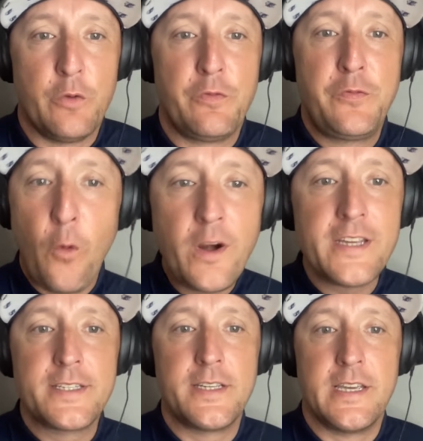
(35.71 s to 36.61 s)

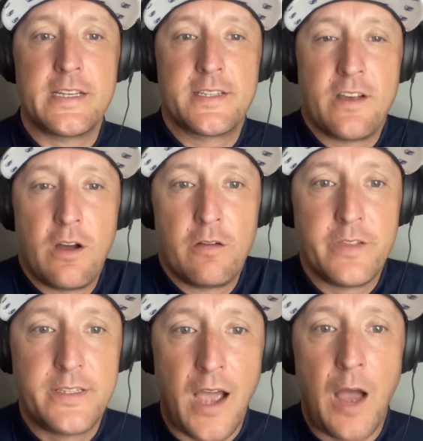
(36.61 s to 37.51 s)
46 of the
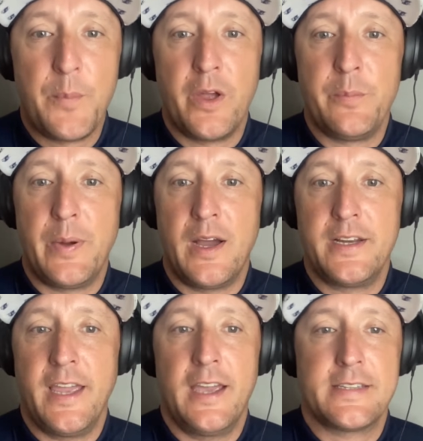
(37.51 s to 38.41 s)
Top Button
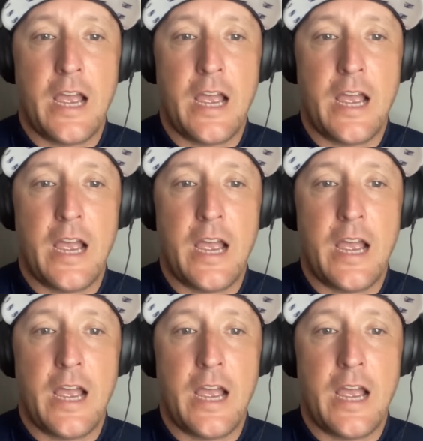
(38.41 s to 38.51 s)
Podcast.